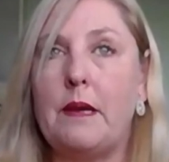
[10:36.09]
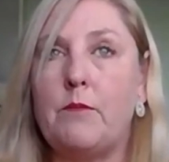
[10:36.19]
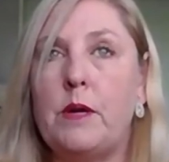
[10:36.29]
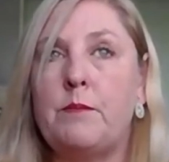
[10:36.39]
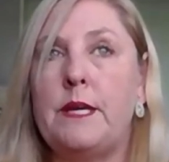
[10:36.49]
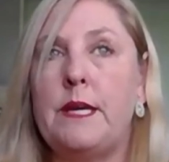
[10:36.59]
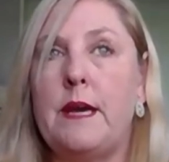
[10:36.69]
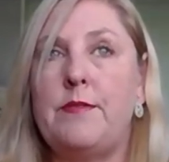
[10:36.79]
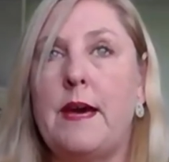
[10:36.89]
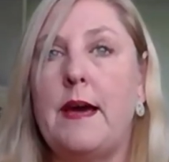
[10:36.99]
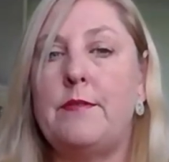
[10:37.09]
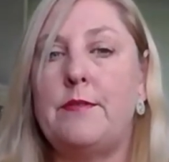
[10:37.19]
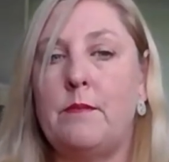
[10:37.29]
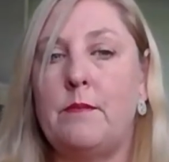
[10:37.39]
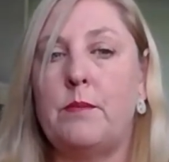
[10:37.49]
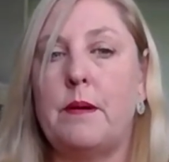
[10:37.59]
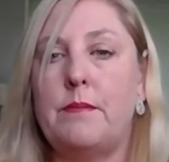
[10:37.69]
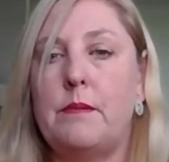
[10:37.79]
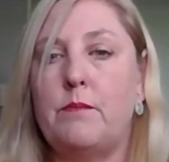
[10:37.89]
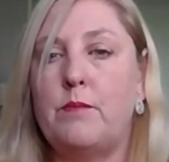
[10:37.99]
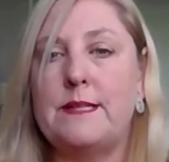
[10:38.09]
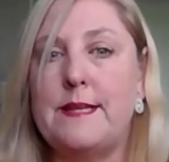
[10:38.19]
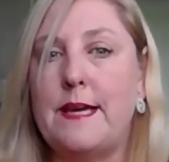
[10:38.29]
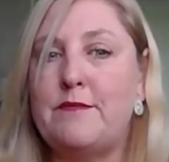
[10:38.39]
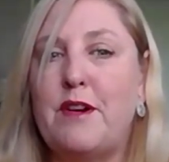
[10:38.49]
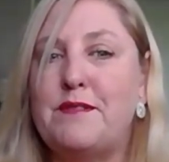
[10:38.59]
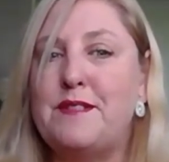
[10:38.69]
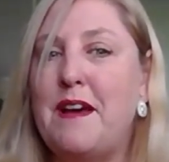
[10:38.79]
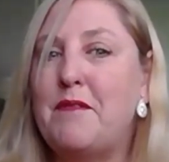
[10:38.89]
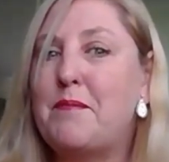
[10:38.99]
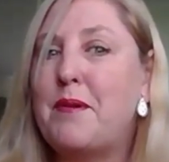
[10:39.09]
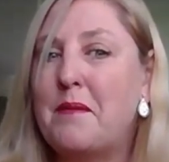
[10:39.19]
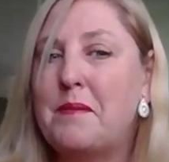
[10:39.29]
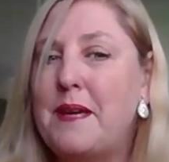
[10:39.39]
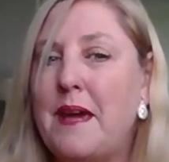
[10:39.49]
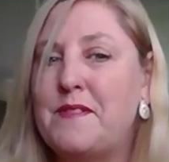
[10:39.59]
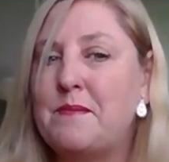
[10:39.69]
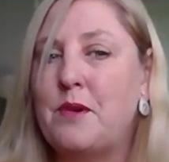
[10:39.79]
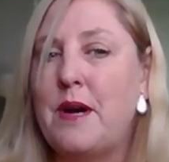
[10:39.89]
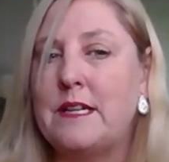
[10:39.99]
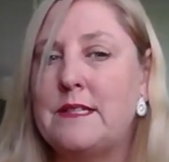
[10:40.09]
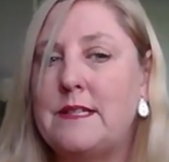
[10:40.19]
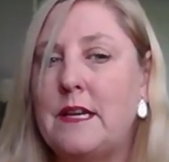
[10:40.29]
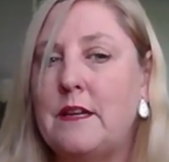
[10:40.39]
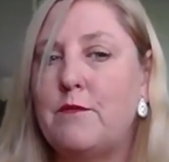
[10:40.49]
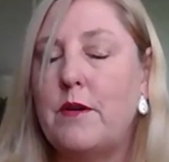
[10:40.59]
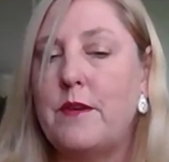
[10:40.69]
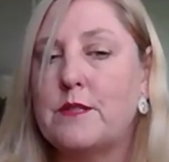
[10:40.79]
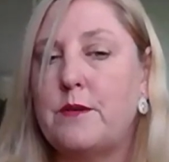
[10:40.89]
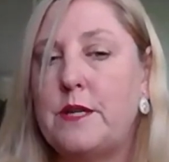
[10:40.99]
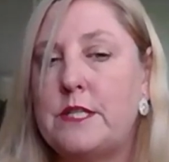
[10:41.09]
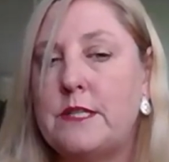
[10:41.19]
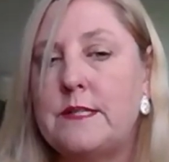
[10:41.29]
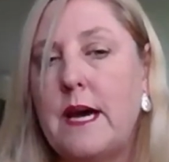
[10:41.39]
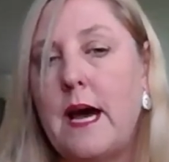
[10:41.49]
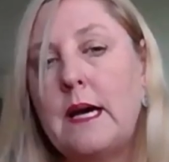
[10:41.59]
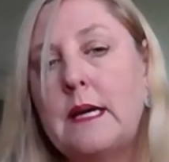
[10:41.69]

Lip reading: When we get that, then once that rolls out, we'll probably have some more understanding of what those questions are.